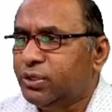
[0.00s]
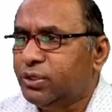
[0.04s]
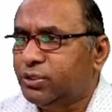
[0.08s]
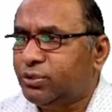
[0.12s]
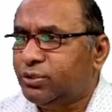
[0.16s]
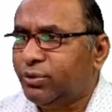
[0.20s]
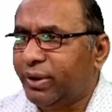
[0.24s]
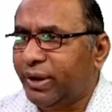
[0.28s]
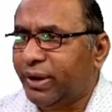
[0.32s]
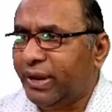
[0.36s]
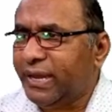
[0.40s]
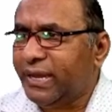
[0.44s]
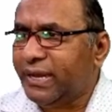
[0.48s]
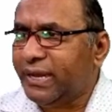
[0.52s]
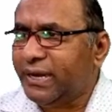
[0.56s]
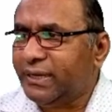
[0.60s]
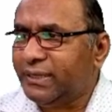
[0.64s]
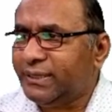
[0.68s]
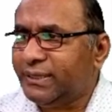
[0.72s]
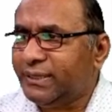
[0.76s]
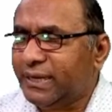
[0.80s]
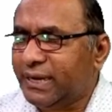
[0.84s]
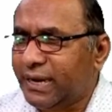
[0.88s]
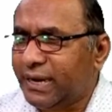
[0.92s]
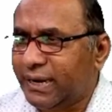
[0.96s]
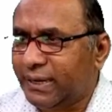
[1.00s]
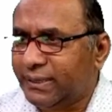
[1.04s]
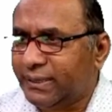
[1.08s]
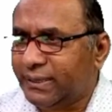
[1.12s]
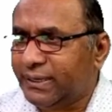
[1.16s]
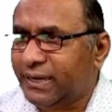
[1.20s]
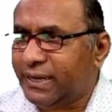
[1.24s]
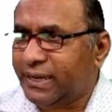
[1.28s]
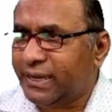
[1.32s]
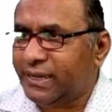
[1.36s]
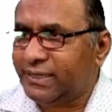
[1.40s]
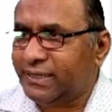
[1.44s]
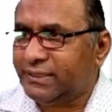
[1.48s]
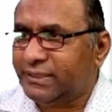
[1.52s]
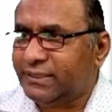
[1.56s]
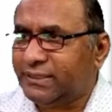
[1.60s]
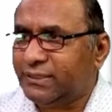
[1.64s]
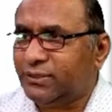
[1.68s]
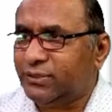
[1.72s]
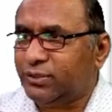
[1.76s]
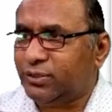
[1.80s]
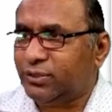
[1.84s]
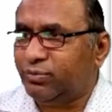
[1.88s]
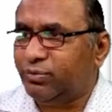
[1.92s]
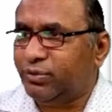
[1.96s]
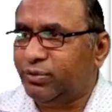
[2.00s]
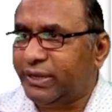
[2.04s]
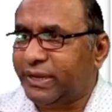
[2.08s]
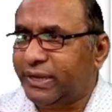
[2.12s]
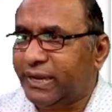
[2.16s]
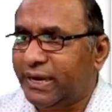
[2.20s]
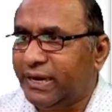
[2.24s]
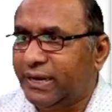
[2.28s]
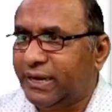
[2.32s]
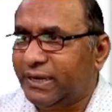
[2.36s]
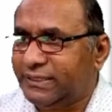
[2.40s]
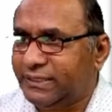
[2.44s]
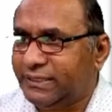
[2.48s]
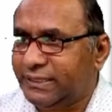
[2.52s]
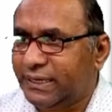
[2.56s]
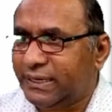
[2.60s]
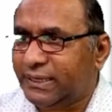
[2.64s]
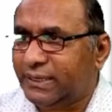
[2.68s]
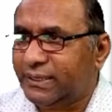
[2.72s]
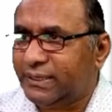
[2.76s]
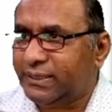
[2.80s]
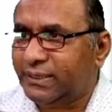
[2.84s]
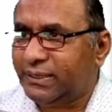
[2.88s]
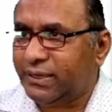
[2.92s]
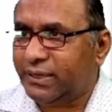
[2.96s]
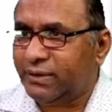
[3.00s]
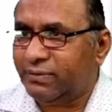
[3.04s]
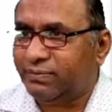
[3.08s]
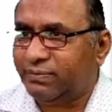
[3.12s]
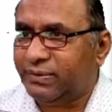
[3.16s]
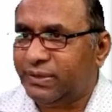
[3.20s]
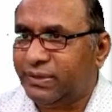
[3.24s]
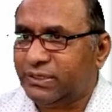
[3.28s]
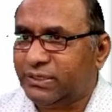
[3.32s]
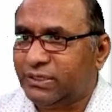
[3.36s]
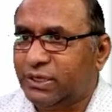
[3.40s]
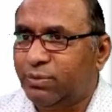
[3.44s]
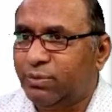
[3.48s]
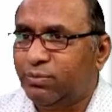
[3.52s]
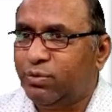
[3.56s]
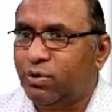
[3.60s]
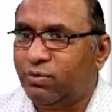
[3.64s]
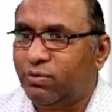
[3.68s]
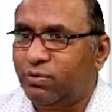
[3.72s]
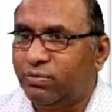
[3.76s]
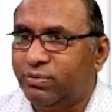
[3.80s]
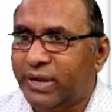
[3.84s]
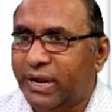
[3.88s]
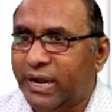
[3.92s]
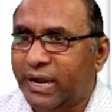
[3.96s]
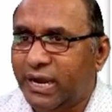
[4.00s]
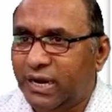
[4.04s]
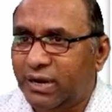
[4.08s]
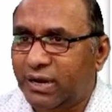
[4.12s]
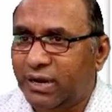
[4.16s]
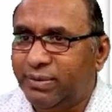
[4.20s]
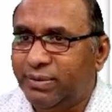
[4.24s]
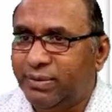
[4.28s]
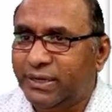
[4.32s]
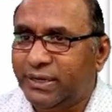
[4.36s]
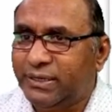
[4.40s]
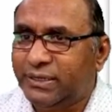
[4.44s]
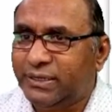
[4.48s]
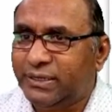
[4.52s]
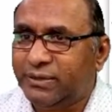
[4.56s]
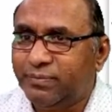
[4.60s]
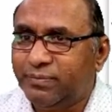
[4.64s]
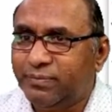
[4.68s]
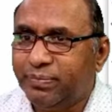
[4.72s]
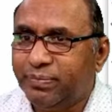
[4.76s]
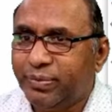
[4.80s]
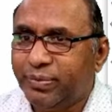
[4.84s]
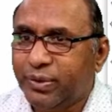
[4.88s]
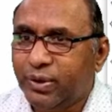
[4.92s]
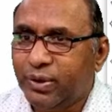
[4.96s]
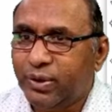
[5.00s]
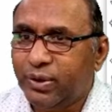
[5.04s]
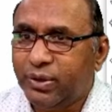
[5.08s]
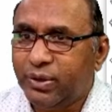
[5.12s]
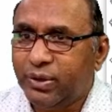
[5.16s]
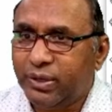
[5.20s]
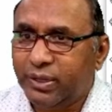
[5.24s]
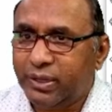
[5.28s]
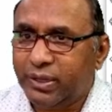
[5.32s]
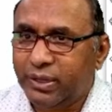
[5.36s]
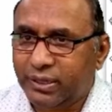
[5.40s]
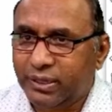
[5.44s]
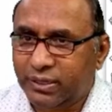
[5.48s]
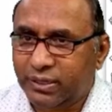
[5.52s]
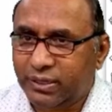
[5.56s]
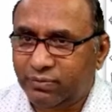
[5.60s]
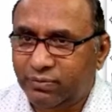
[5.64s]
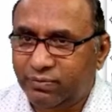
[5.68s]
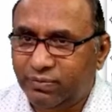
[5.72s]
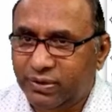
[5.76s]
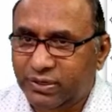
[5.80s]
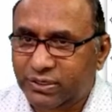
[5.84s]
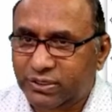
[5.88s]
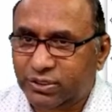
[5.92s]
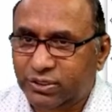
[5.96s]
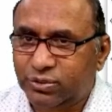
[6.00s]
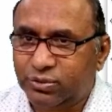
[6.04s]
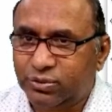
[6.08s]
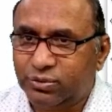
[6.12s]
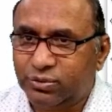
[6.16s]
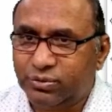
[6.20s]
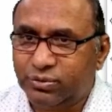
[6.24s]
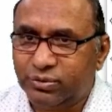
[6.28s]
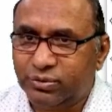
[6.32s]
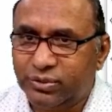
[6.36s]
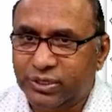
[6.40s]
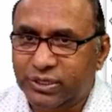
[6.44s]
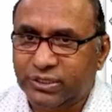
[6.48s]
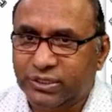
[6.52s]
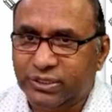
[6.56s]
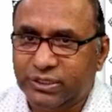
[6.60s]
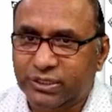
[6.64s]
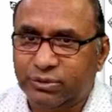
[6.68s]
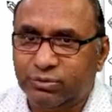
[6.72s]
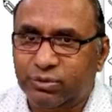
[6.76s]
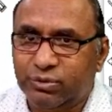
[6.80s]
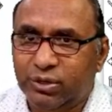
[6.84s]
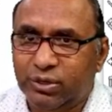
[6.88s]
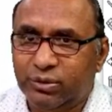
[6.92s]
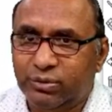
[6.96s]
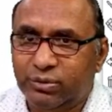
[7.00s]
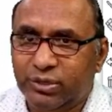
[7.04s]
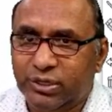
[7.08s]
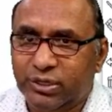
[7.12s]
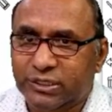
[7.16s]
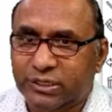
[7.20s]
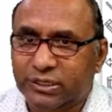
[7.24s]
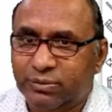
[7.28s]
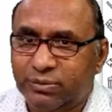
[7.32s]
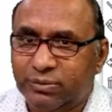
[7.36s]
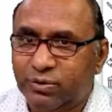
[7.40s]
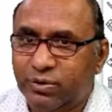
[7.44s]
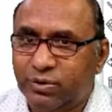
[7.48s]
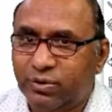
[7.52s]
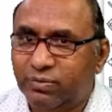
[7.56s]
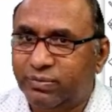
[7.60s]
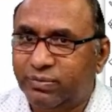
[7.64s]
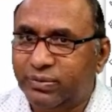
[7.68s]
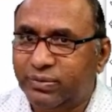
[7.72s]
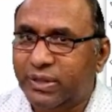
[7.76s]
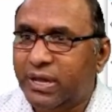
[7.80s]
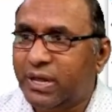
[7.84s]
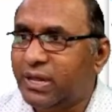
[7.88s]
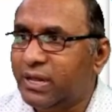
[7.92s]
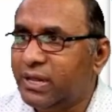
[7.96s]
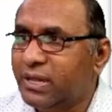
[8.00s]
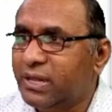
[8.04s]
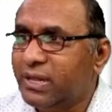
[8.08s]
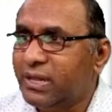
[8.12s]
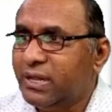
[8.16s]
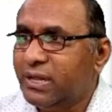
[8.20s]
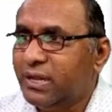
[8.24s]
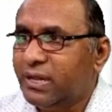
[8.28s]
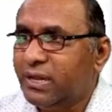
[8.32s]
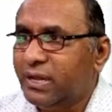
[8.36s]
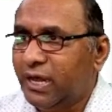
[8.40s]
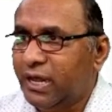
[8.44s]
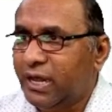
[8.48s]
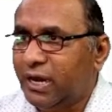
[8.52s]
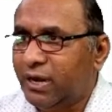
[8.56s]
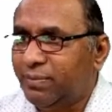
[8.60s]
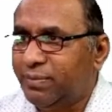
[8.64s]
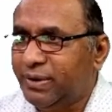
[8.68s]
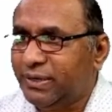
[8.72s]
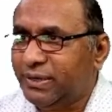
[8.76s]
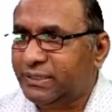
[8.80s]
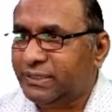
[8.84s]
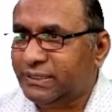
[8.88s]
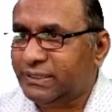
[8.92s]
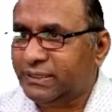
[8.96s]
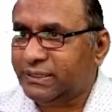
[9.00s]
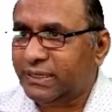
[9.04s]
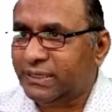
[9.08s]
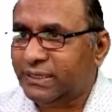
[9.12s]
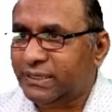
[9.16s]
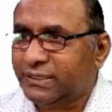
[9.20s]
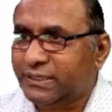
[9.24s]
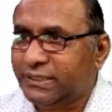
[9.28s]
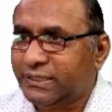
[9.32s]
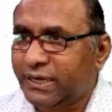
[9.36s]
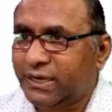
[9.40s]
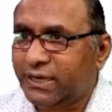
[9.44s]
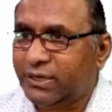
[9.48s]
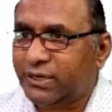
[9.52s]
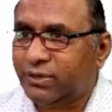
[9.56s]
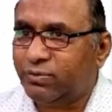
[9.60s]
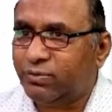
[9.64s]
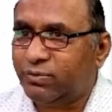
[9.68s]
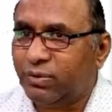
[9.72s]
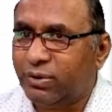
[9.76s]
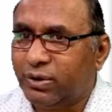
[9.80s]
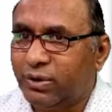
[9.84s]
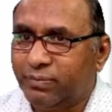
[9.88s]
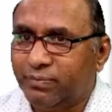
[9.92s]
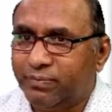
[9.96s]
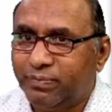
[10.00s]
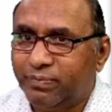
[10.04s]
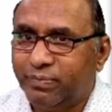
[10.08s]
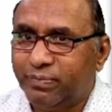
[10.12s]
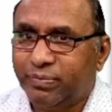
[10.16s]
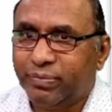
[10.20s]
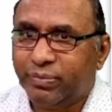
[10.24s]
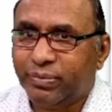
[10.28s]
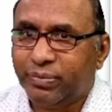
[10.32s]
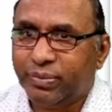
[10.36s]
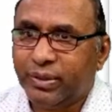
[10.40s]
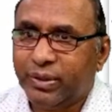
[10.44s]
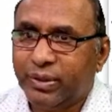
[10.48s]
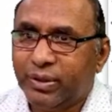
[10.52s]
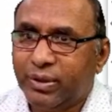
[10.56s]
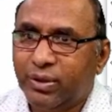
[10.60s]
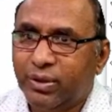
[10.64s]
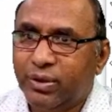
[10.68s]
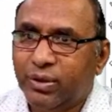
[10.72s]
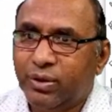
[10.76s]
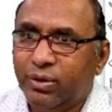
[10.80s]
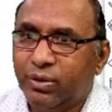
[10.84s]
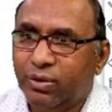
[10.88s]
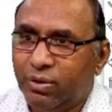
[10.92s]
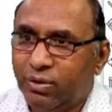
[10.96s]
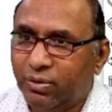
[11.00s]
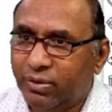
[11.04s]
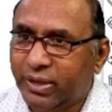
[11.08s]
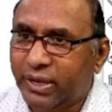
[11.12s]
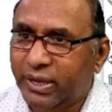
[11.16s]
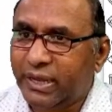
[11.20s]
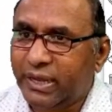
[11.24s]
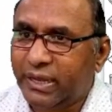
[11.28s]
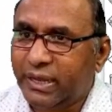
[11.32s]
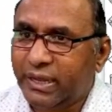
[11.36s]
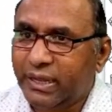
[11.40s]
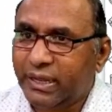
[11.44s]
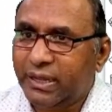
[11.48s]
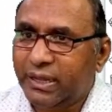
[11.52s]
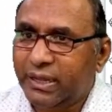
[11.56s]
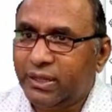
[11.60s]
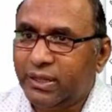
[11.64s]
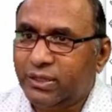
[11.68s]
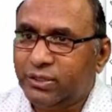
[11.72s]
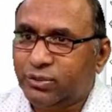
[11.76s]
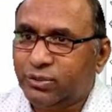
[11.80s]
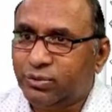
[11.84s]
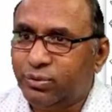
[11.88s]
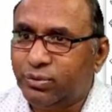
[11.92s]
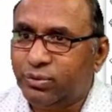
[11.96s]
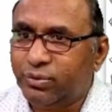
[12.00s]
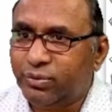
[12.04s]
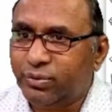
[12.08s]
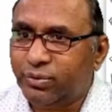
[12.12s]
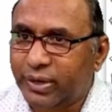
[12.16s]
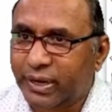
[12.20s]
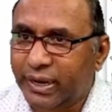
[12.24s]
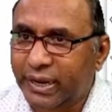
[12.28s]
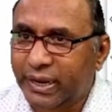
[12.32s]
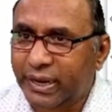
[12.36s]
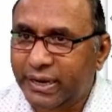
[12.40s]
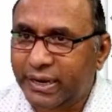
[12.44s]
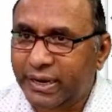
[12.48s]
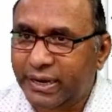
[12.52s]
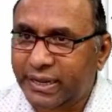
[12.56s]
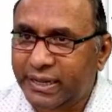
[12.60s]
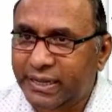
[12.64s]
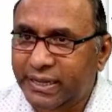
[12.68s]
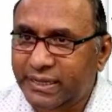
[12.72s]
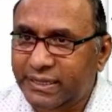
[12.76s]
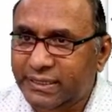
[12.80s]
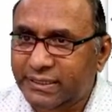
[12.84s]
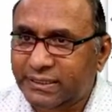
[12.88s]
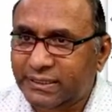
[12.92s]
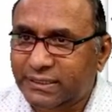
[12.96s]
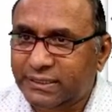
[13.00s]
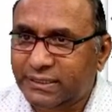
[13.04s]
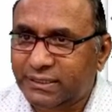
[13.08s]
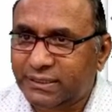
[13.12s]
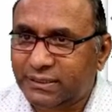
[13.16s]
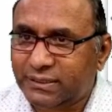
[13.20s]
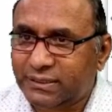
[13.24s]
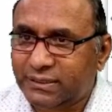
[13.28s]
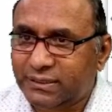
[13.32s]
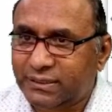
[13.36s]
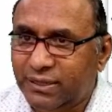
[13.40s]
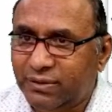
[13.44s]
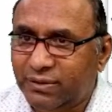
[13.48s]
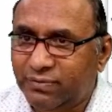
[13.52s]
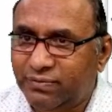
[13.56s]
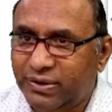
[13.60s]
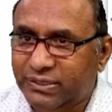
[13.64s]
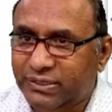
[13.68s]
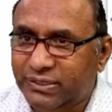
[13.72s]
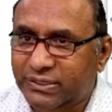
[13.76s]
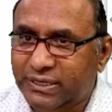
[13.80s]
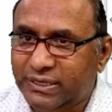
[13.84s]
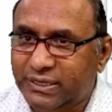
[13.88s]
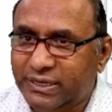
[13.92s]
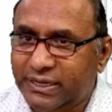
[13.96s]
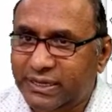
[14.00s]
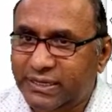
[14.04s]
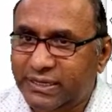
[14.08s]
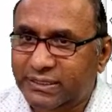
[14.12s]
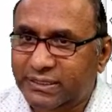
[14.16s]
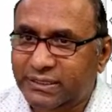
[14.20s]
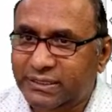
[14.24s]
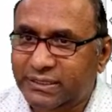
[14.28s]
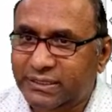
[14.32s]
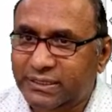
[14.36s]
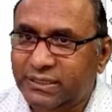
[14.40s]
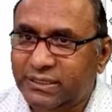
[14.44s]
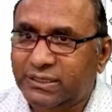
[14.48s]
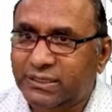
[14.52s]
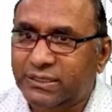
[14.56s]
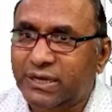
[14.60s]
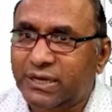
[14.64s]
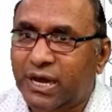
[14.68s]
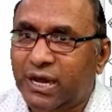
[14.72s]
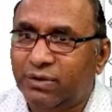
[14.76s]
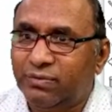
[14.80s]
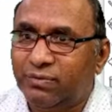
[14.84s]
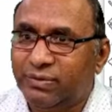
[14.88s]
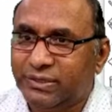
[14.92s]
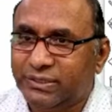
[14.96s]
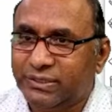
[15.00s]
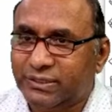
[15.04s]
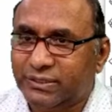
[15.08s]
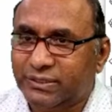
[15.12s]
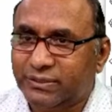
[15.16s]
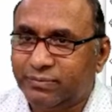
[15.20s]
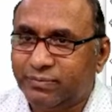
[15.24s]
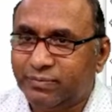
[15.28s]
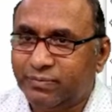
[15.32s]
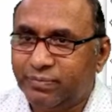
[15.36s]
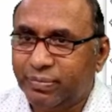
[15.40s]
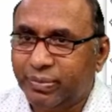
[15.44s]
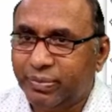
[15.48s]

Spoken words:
So here the another is we can check if the sum of the element in the first row is equal to the sum of the elements in the second column. Okay, so here is the function is always.